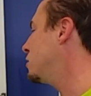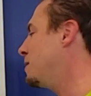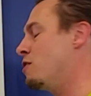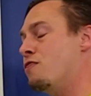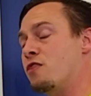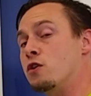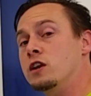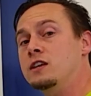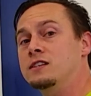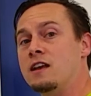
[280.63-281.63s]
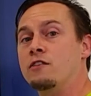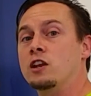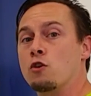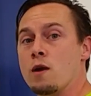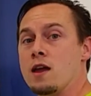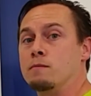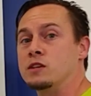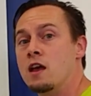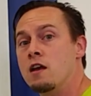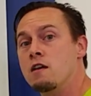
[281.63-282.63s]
is going to be 37 grams.